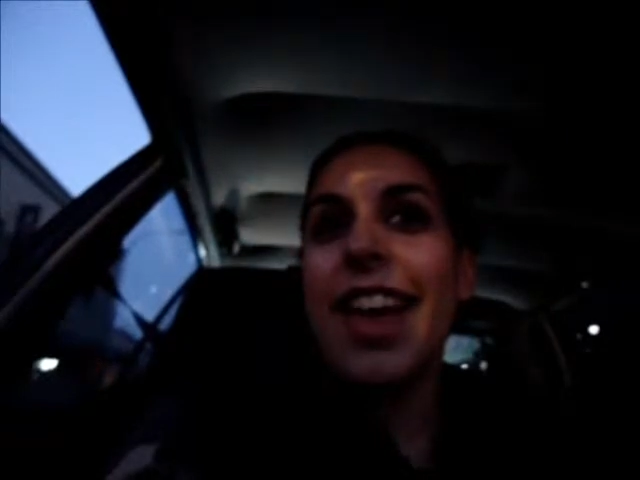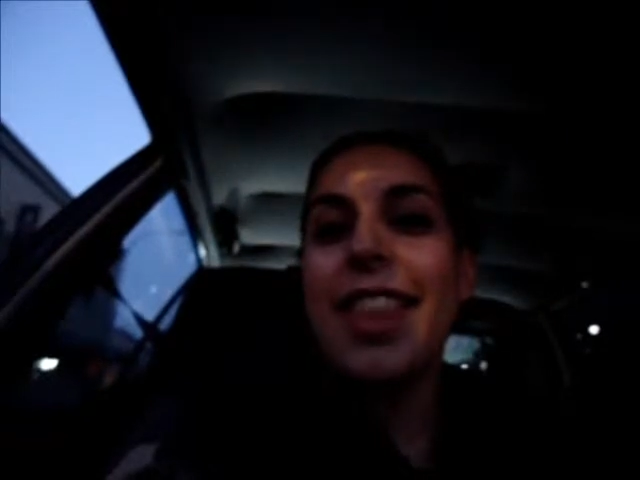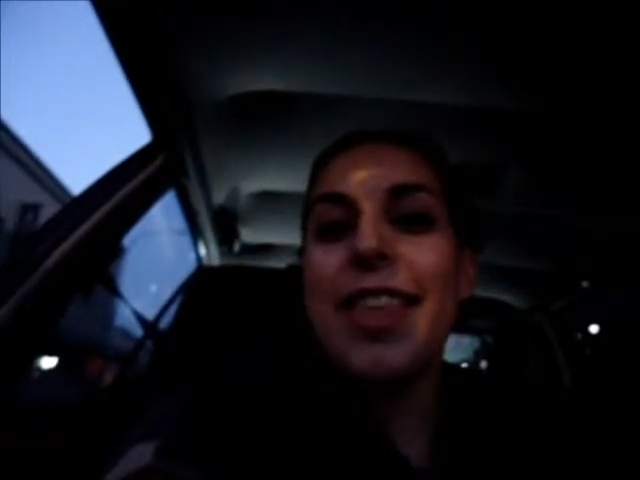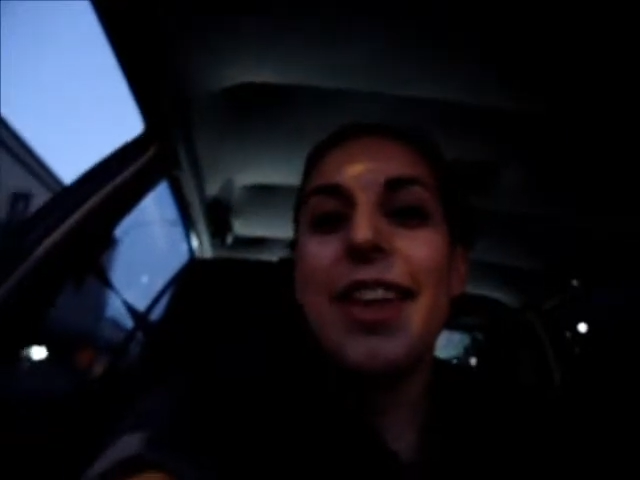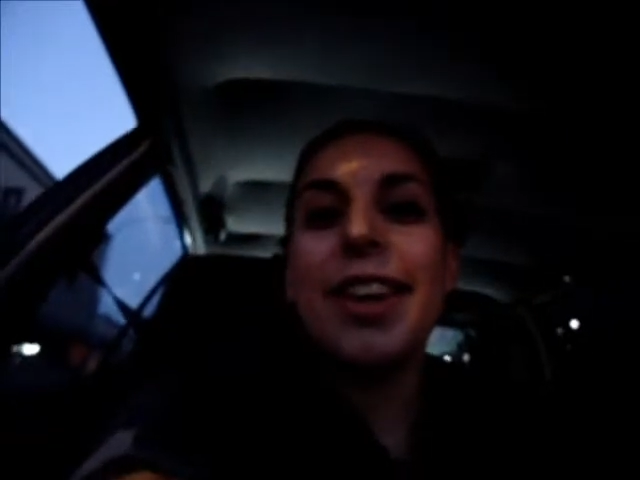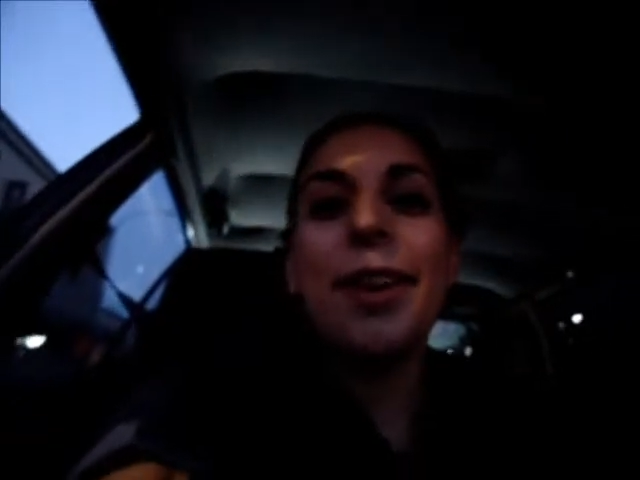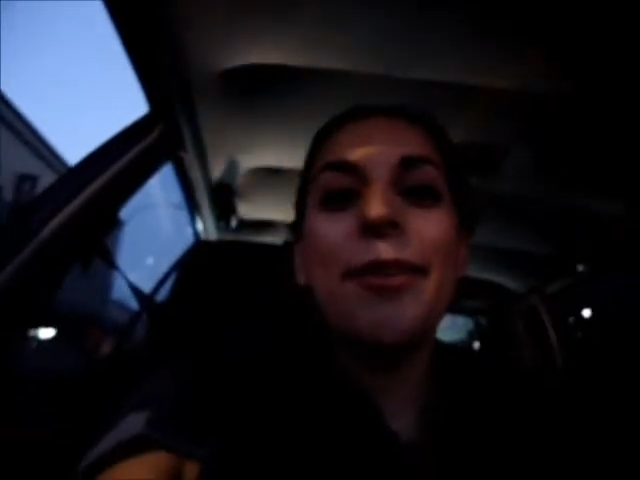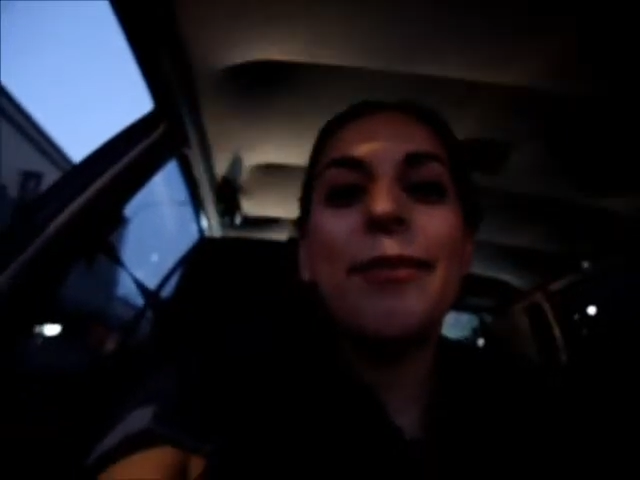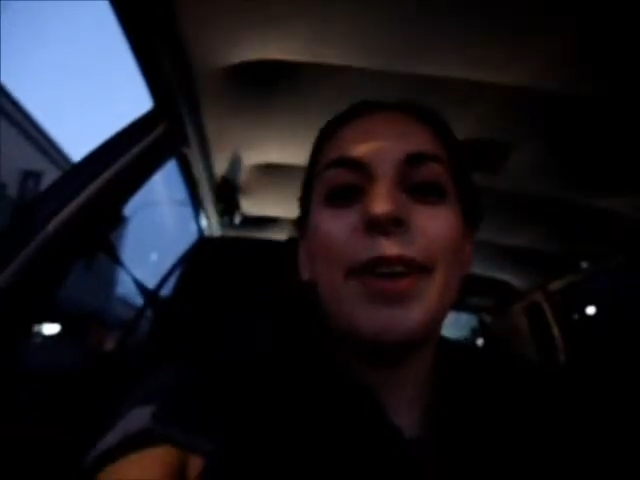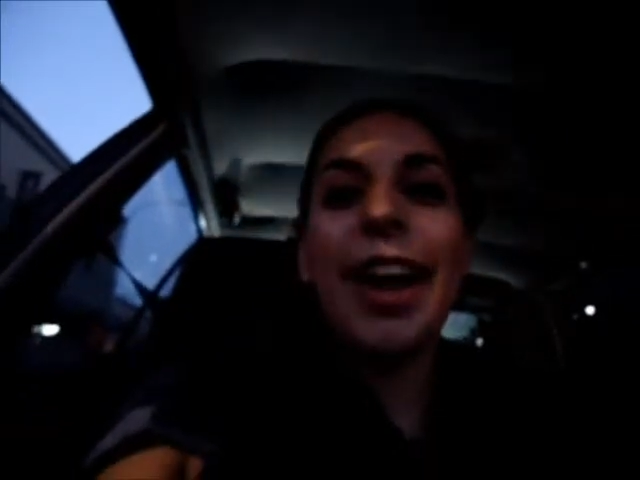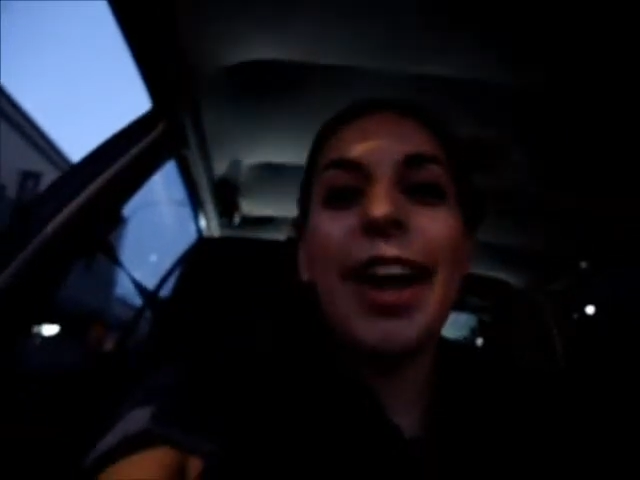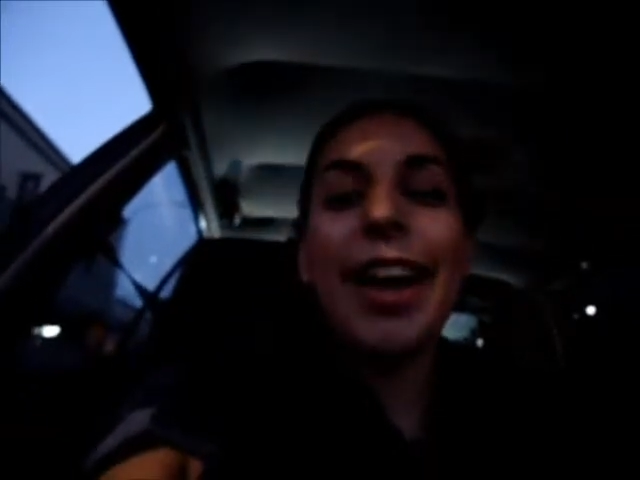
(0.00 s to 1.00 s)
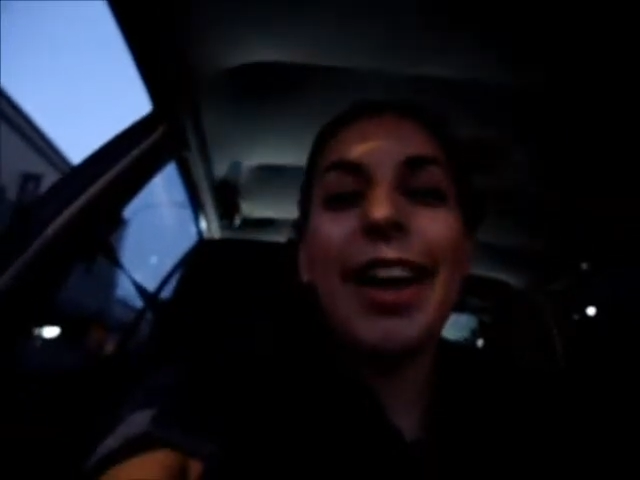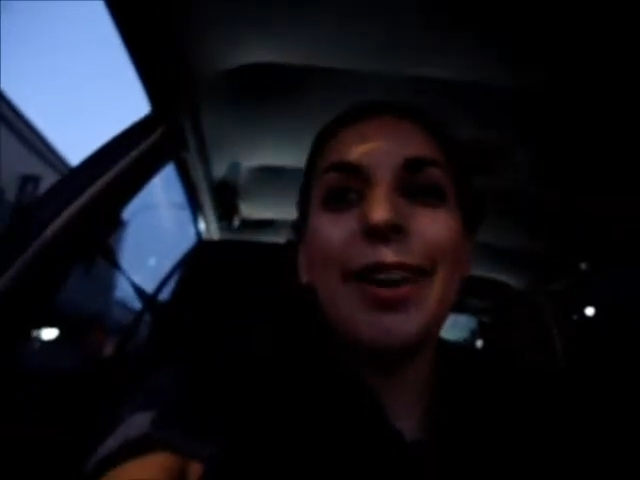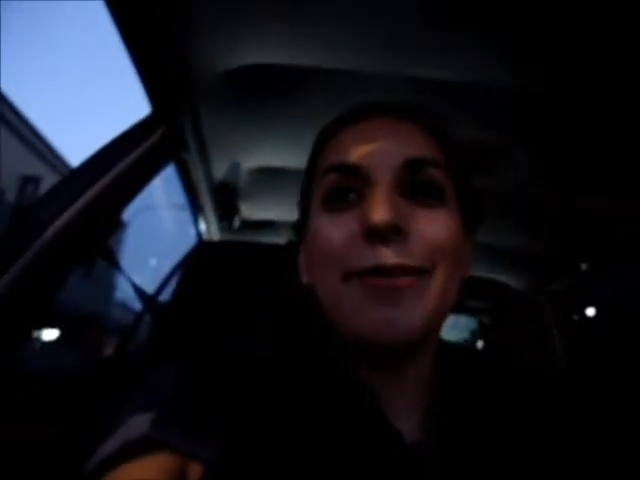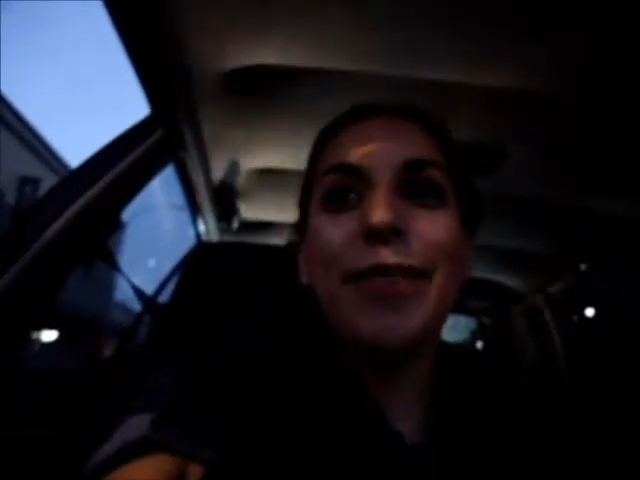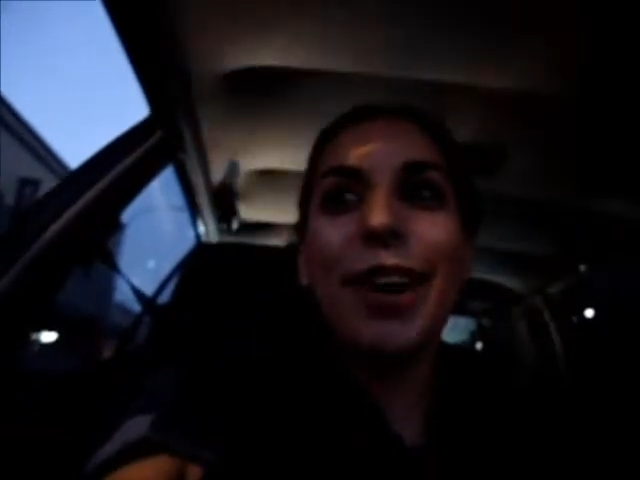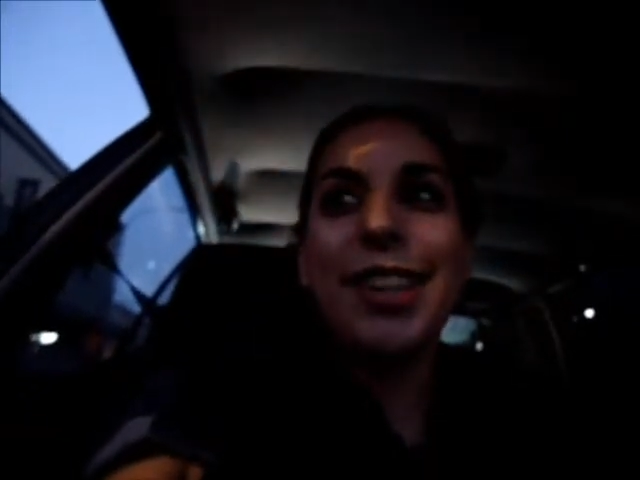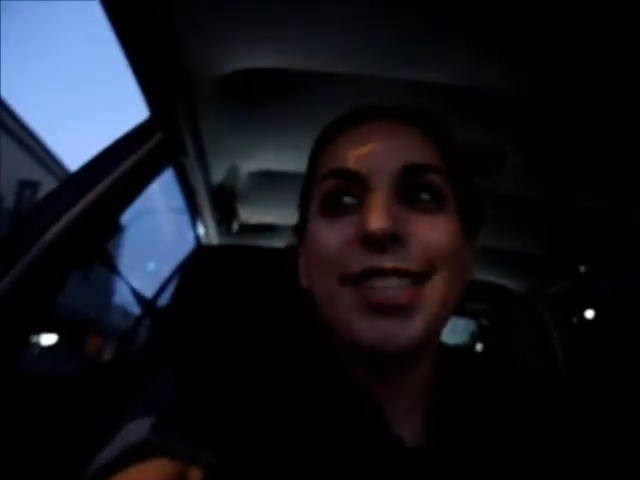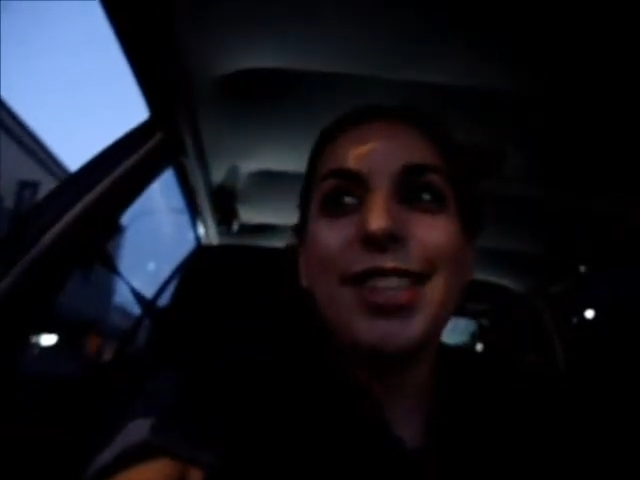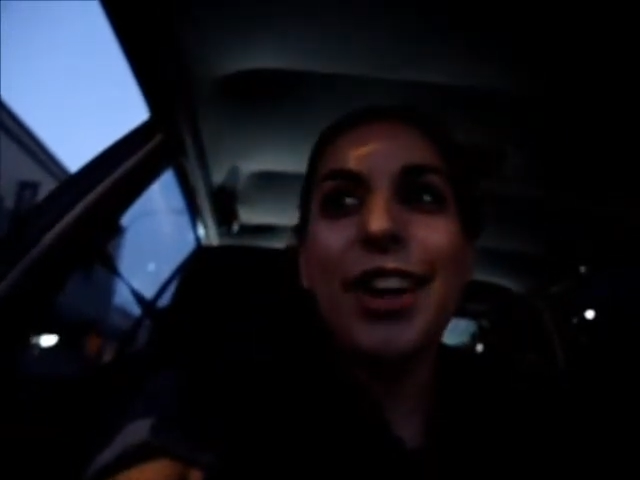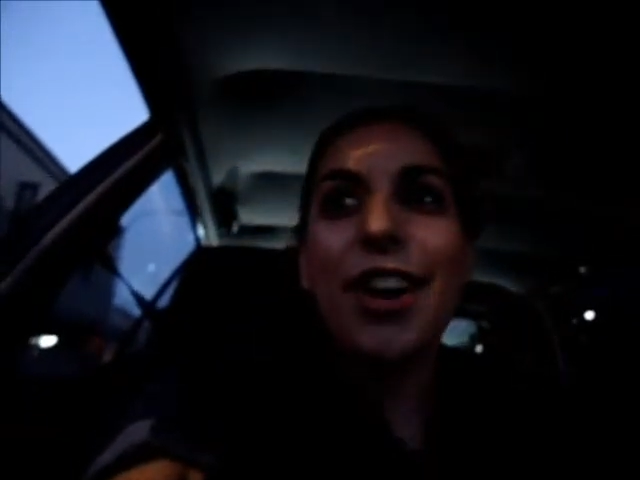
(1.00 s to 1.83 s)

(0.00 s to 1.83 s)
And then my boss